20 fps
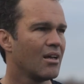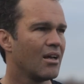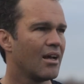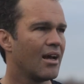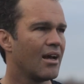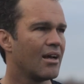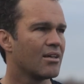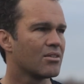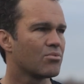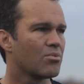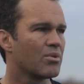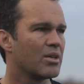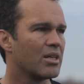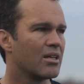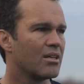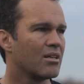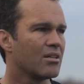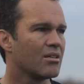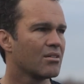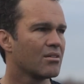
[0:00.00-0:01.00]
as
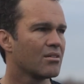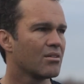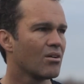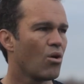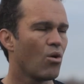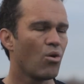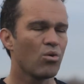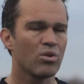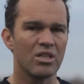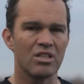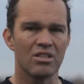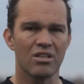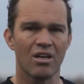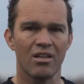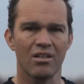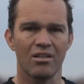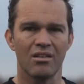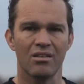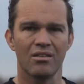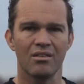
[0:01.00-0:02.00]
we hold each
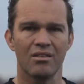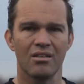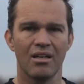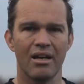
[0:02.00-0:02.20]
other